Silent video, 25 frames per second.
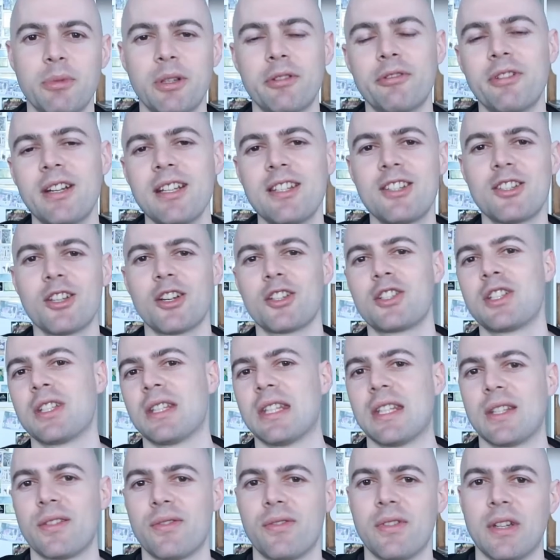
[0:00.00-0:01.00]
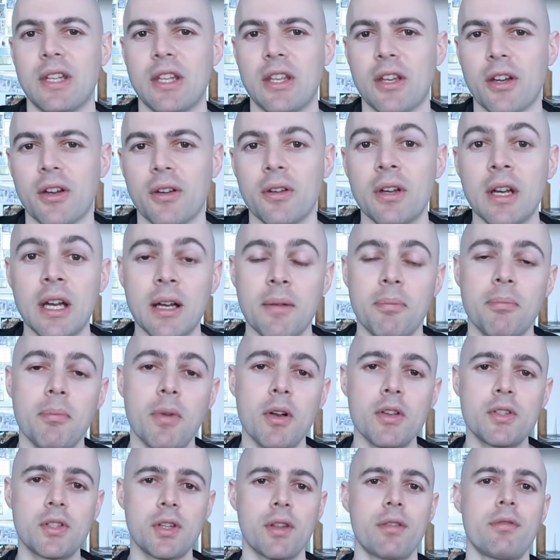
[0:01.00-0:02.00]
When researching this video,
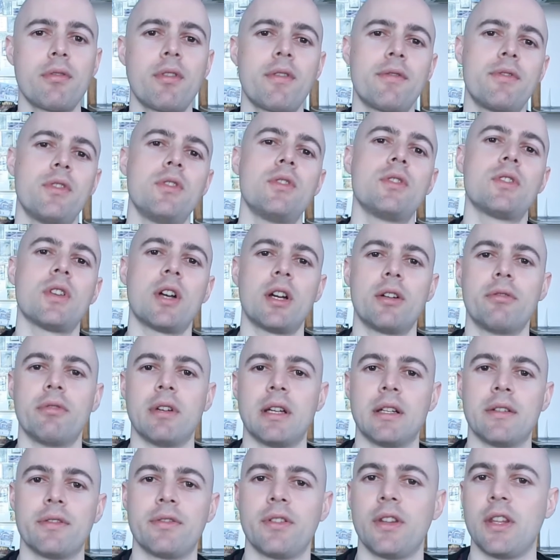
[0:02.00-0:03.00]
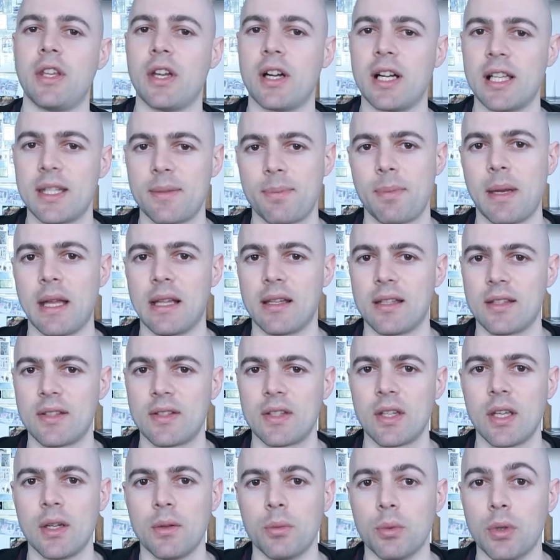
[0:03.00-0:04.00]
most of the reviews I read for The Ice
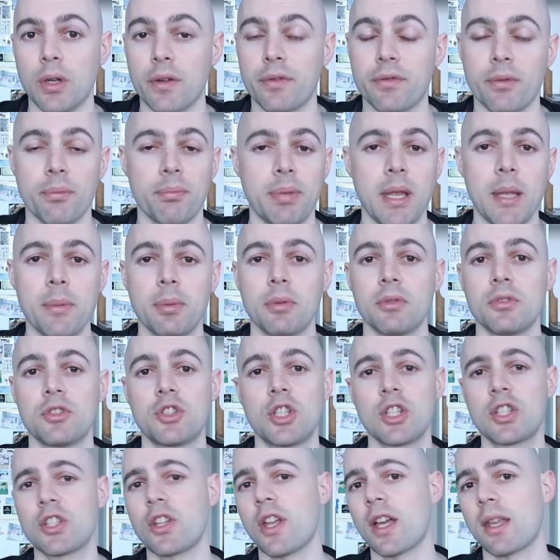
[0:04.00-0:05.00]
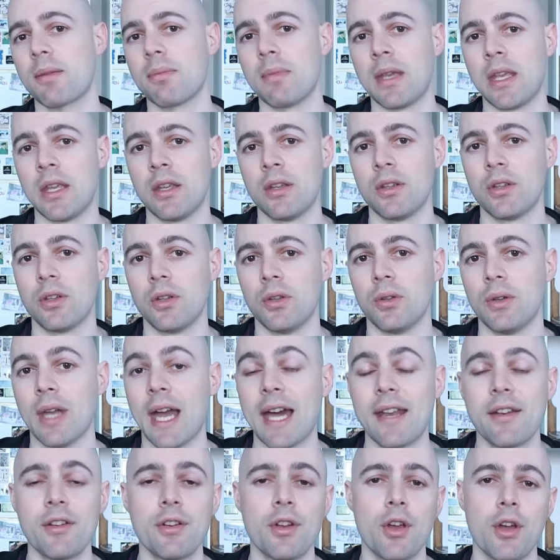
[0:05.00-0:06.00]
Palace were from people just like me who
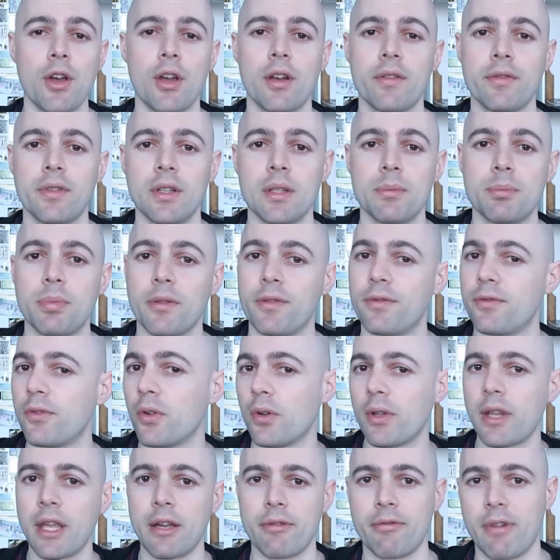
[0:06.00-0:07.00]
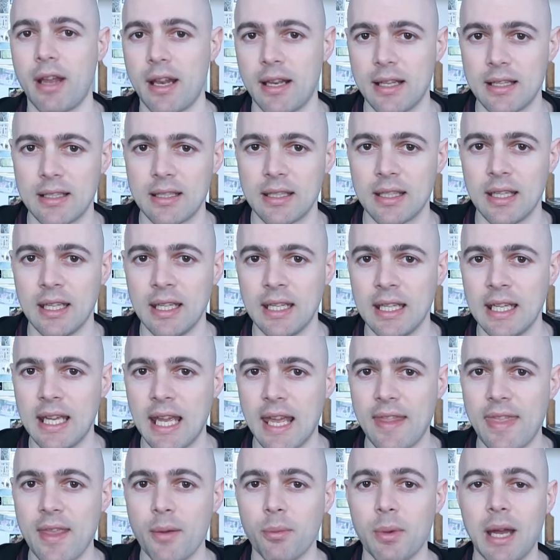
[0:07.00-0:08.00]
hadn't heard of it before they read it,
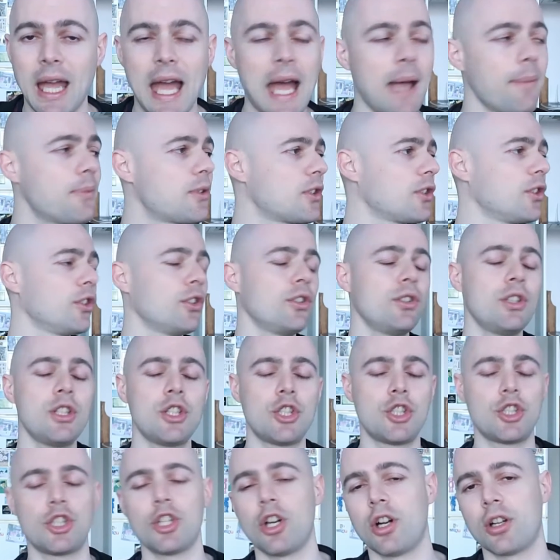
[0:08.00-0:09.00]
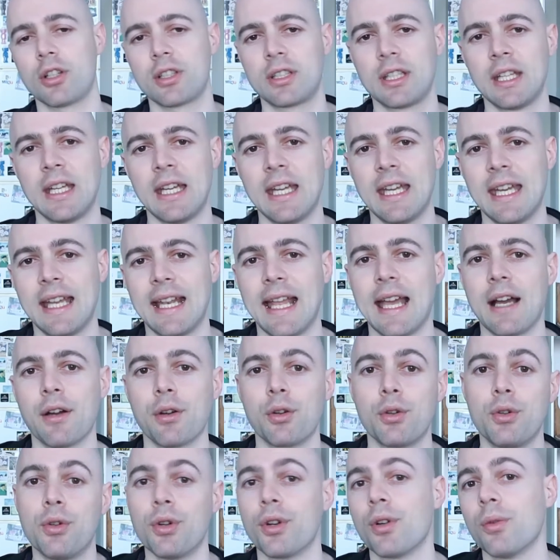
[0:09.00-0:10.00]
and then were absolutely shocked at how
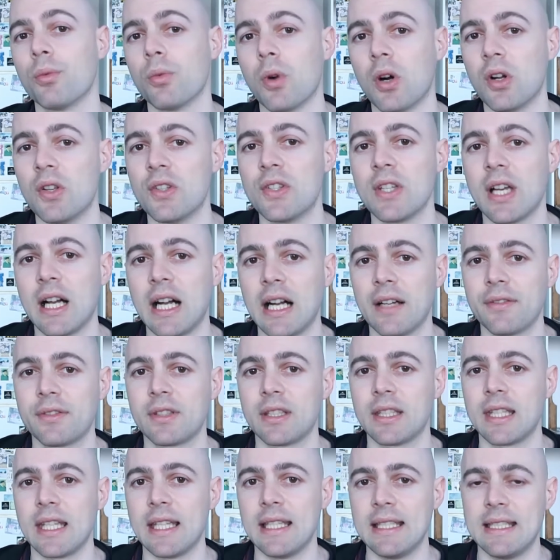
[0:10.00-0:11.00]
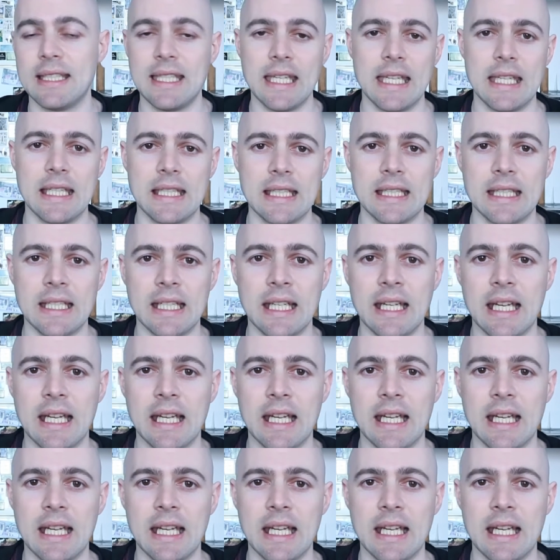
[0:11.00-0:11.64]
good it was after they did.